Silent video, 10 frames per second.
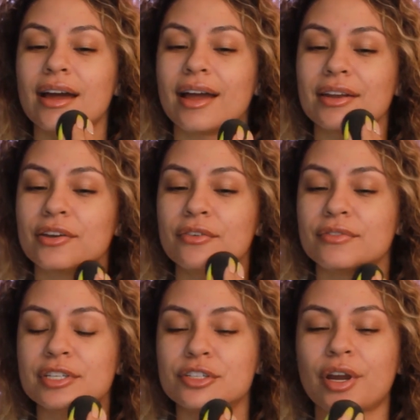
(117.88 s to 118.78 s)
kind
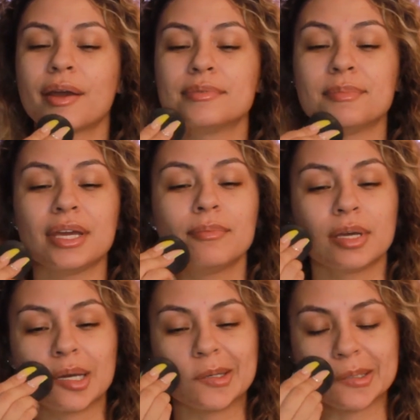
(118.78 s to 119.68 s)
of describes me
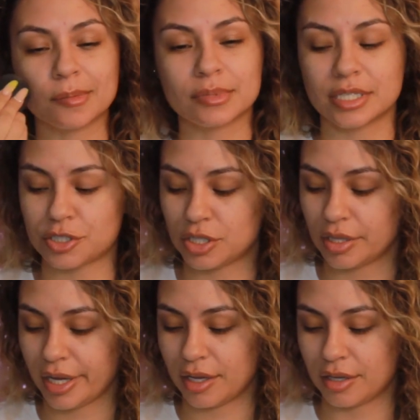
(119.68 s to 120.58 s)
because I'm such a
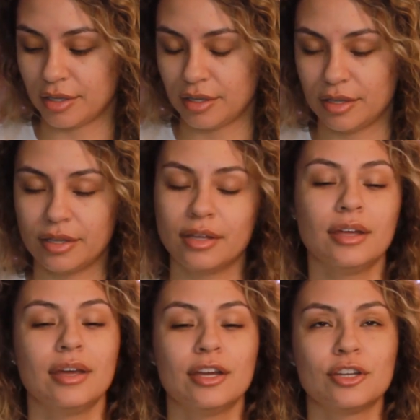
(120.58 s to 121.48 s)
like
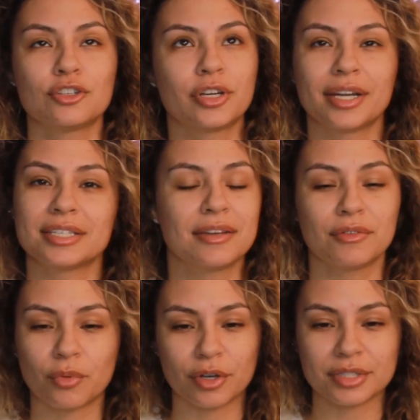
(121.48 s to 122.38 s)
trying to save
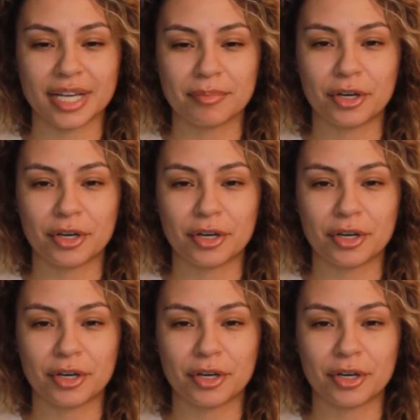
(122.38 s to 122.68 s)
the world type